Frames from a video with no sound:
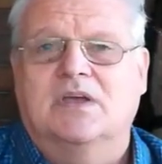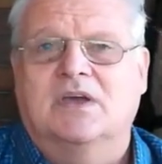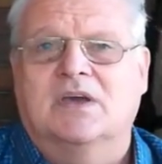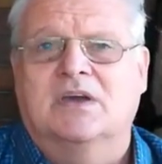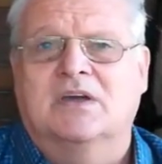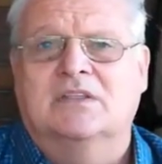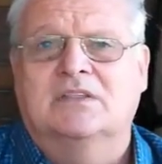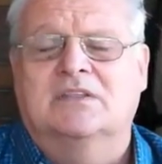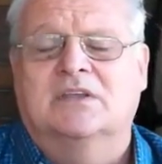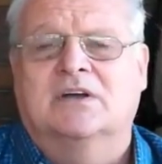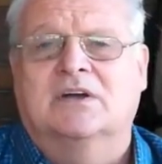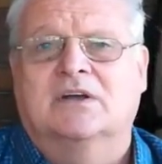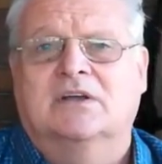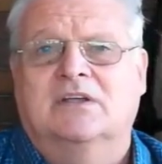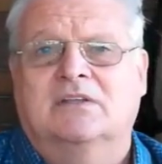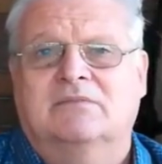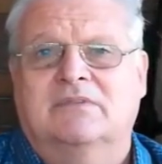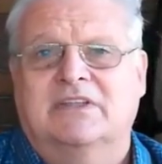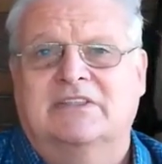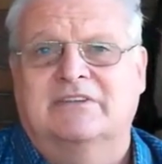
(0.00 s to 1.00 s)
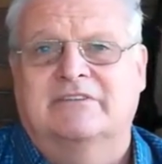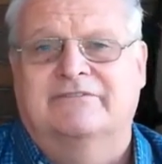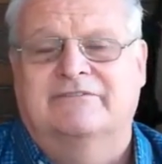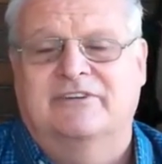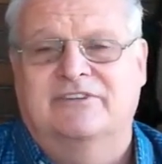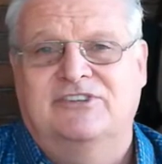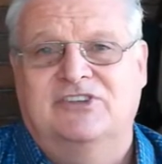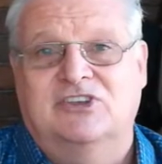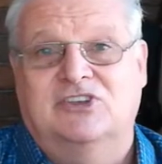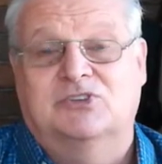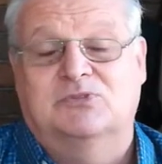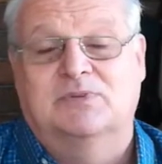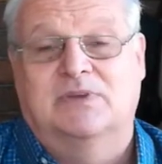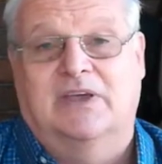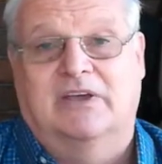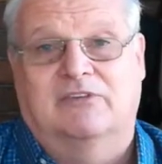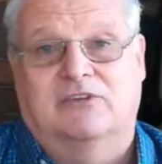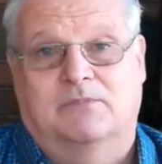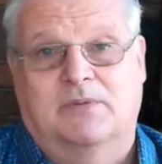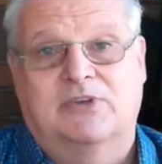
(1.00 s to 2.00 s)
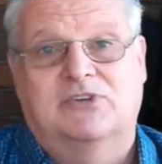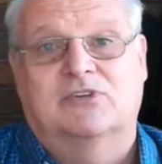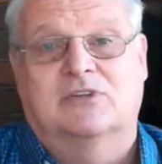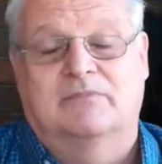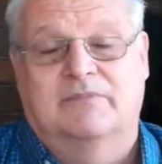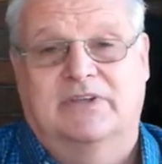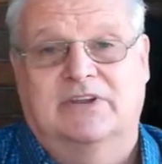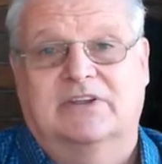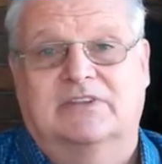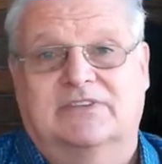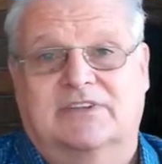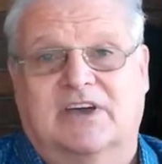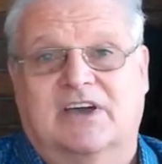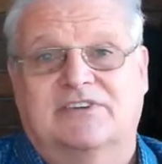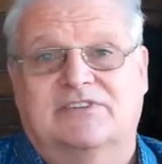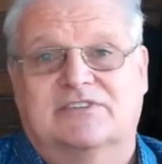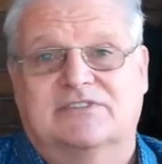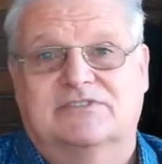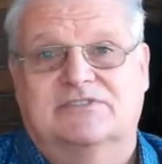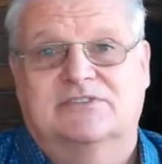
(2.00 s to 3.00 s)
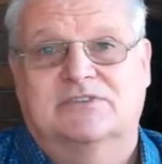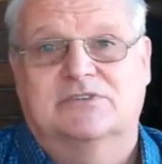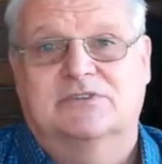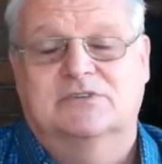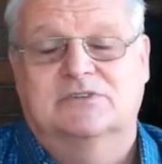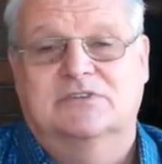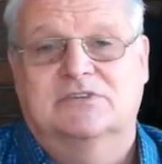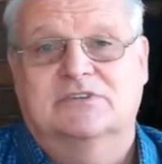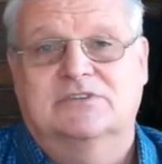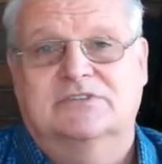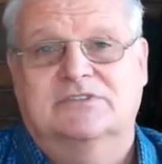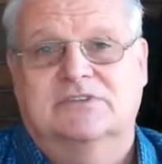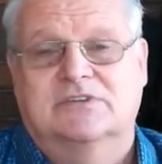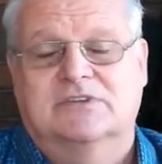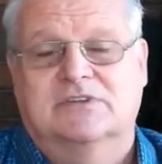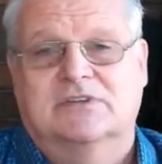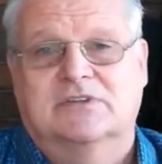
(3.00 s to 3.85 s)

And in metaphysics, we have special meditations to do this.